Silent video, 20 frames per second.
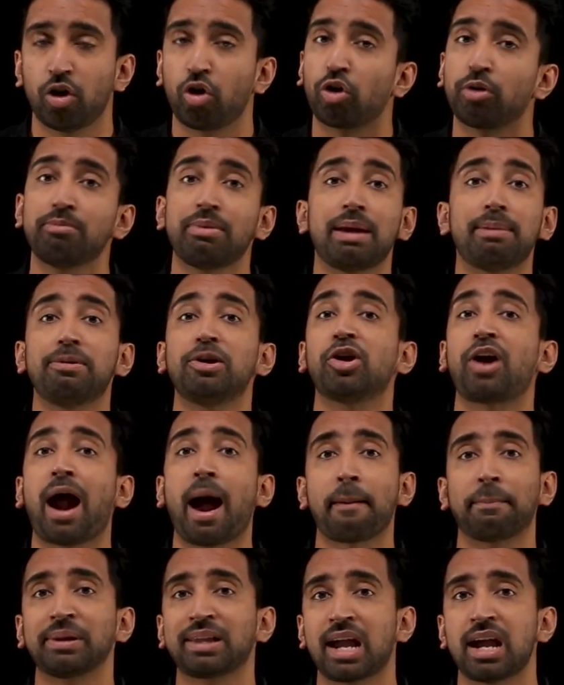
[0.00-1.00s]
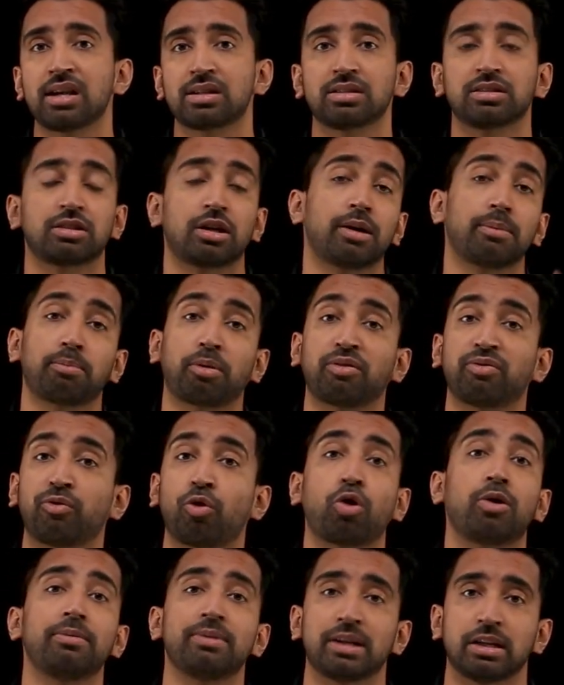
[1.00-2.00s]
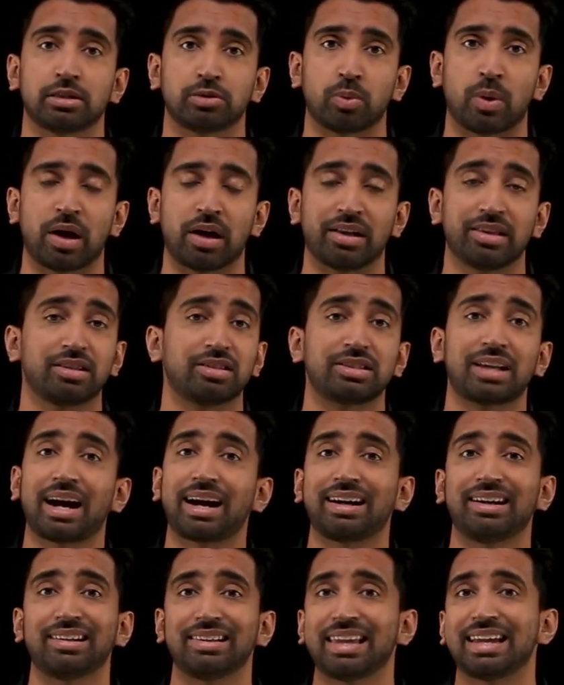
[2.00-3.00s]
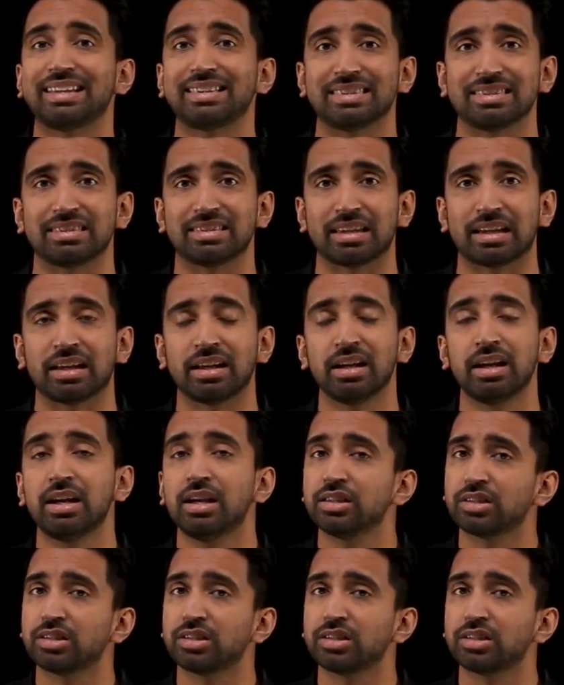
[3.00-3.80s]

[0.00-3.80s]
Or maybe your applications aren't performing as well and there's higher latency.